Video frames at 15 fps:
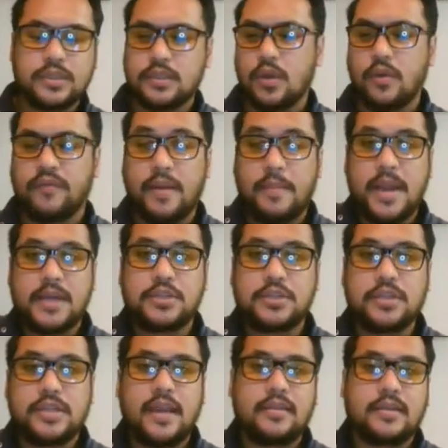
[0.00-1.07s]
So if I'm
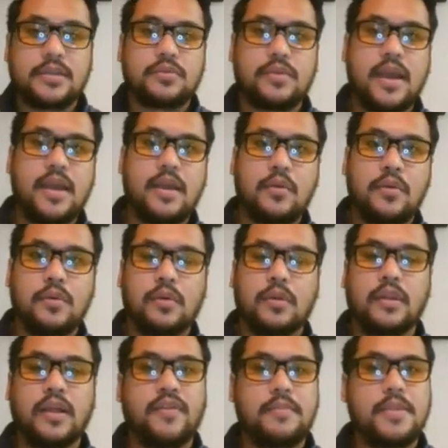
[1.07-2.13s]
actually getting this right, cool.
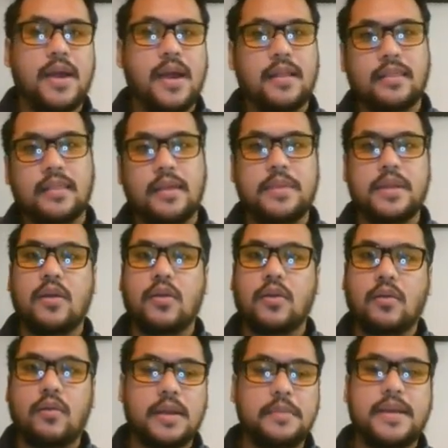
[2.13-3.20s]
If I'm not, let me know.
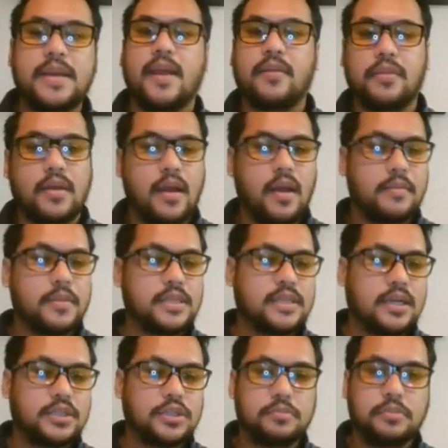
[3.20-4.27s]
Correct me down in the comment
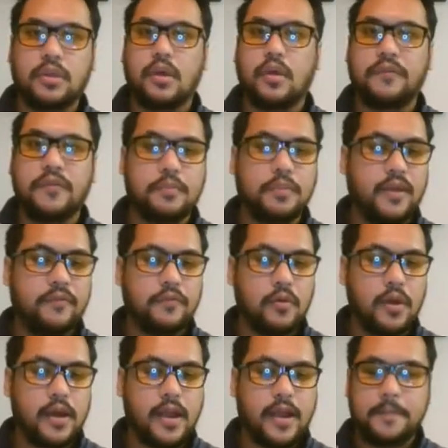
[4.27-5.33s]
section below if you play
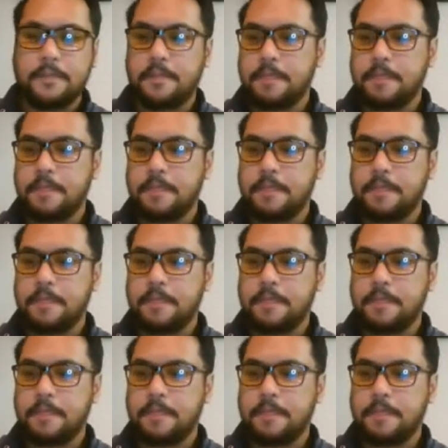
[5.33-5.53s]
Fortnite.